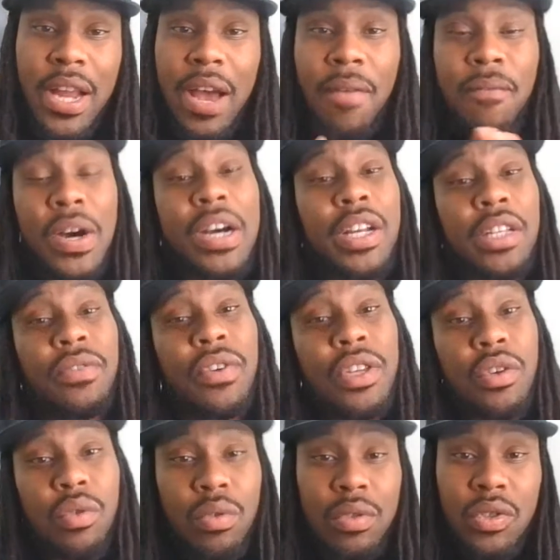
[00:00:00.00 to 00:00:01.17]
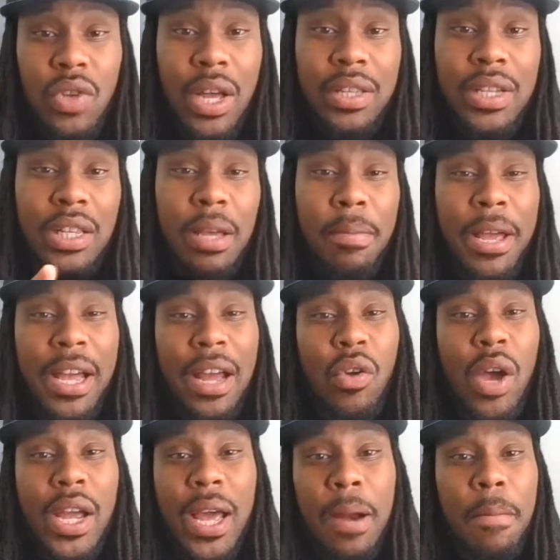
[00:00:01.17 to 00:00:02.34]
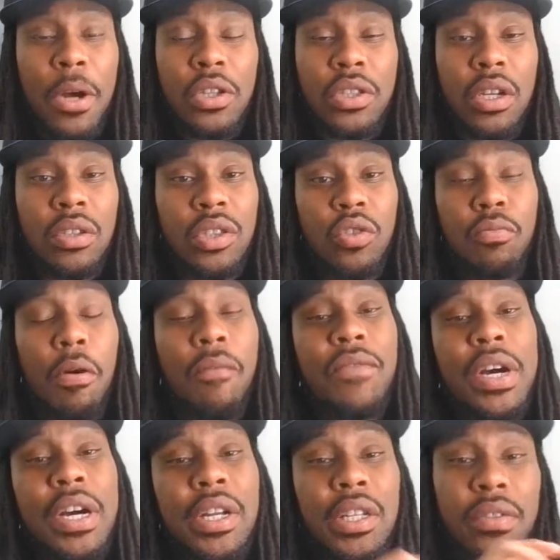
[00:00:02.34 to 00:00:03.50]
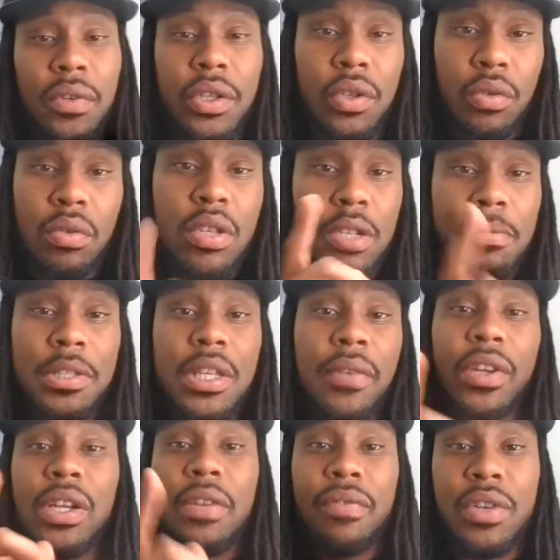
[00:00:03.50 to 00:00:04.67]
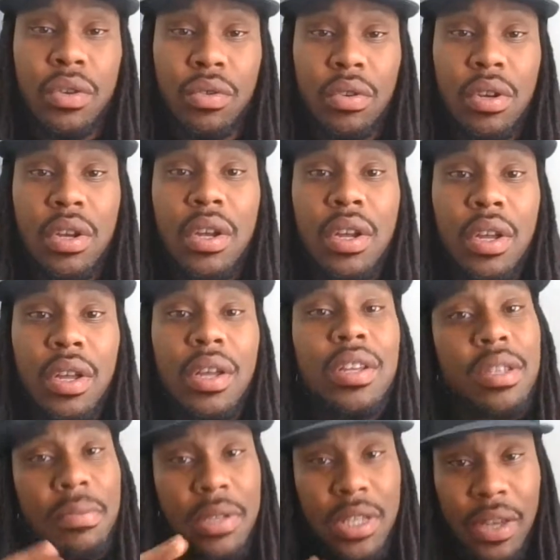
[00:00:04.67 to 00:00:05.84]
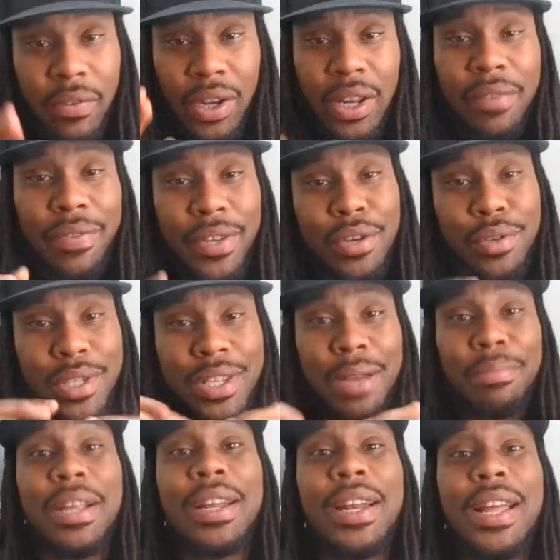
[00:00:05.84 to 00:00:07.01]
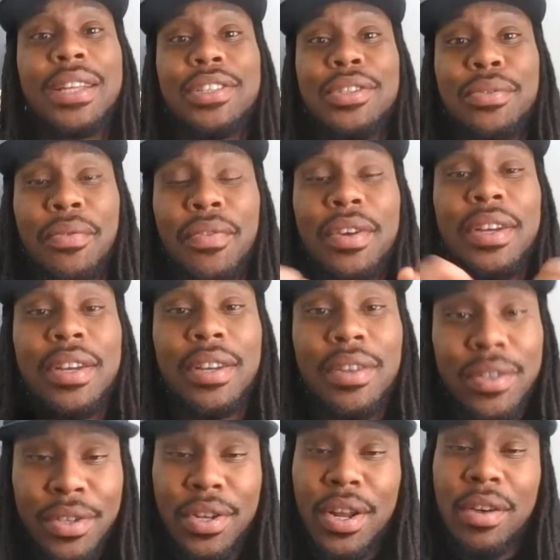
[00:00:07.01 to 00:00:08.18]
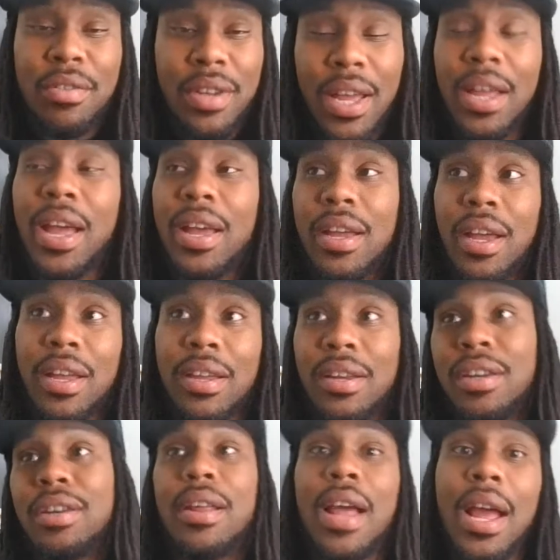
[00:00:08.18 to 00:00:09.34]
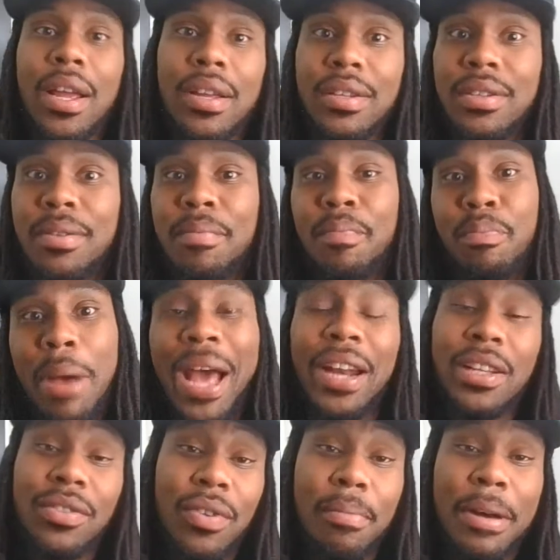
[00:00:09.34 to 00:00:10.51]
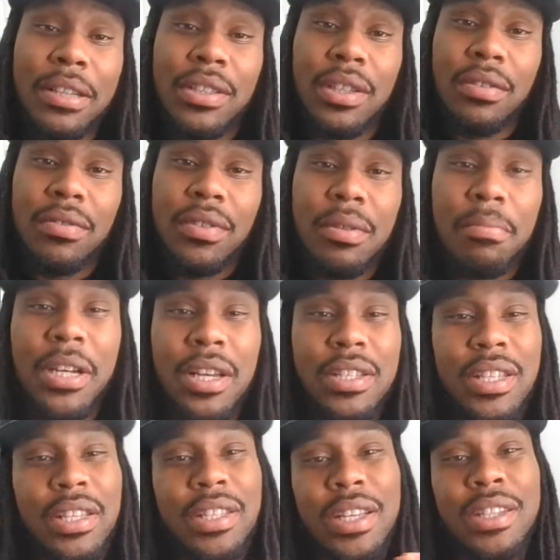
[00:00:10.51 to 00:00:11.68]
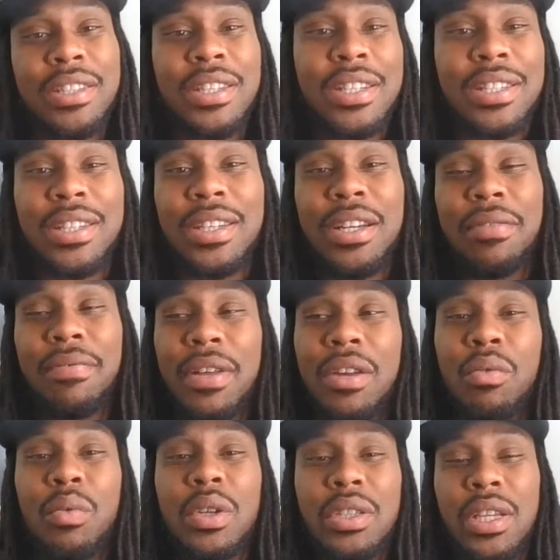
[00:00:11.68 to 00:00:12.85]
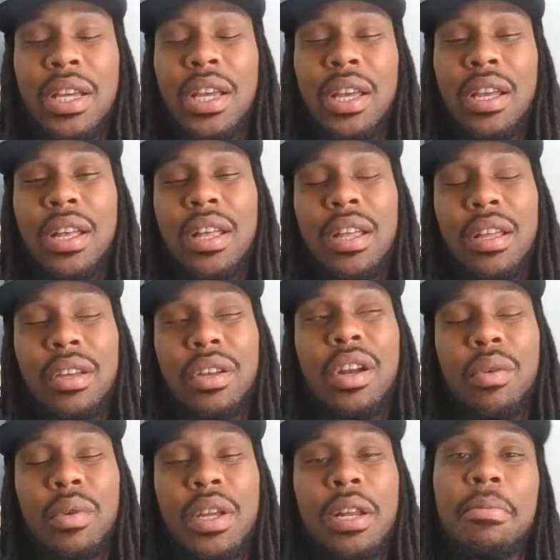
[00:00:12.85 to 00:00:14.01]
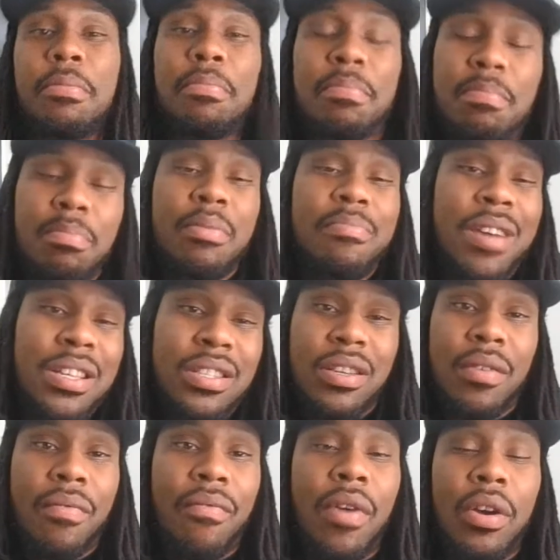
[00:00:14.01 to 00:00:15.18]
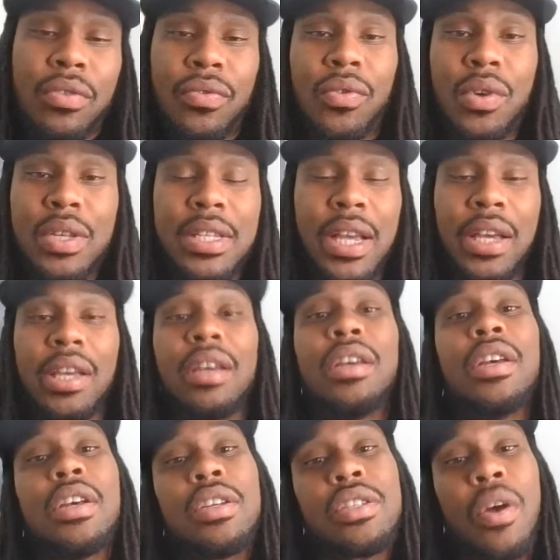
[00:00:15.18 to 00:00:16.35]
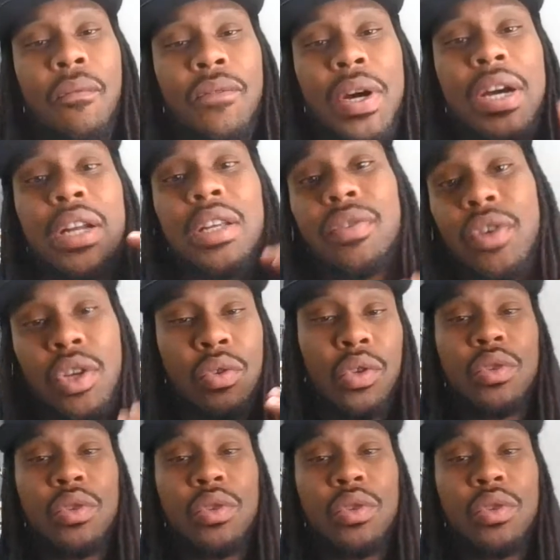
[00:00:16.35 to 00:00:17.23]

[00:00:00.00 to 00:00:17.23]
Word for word: Now, fun is for you. So I take that back. I know I kind of merged those two, but fun is for you, specifically for you. Specifically for you, something that you feel, you know, like hey, I, can, I can buy this for myself because it, it's just a good feeling with saying, you know what, let me put myself first for a second. So fun is for you.